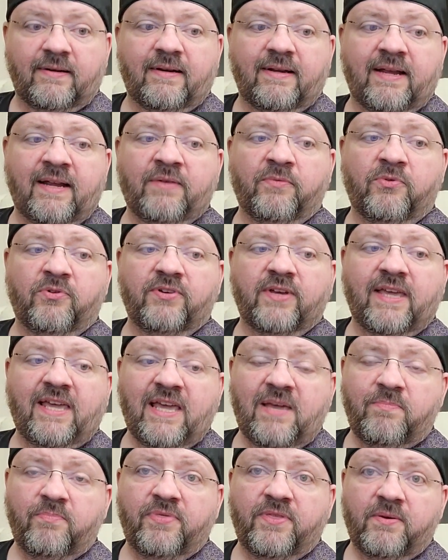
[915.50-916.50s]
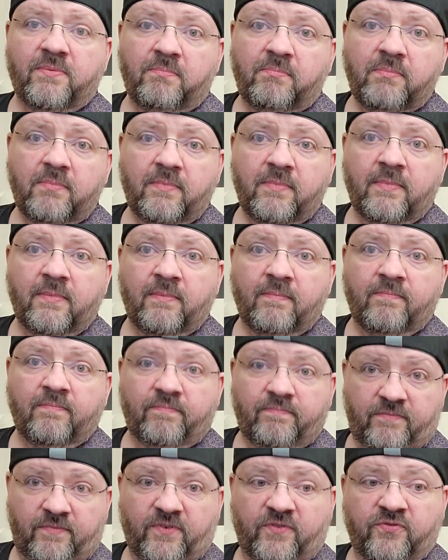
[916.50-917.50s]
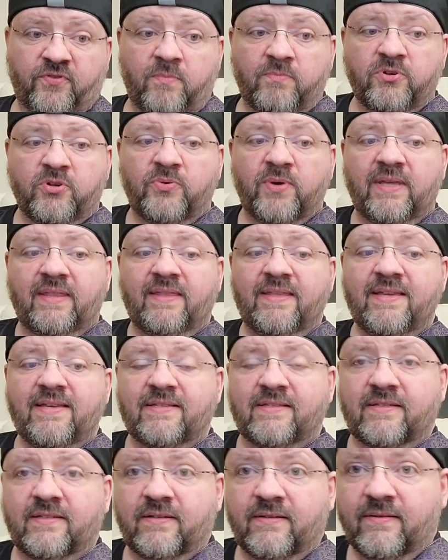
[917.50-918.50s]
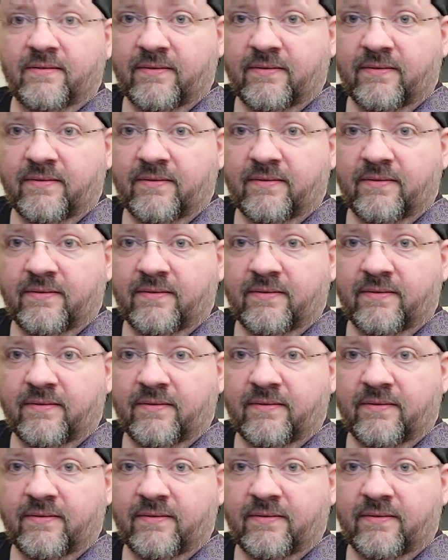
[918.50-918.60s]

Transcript: It will keep them from doing this.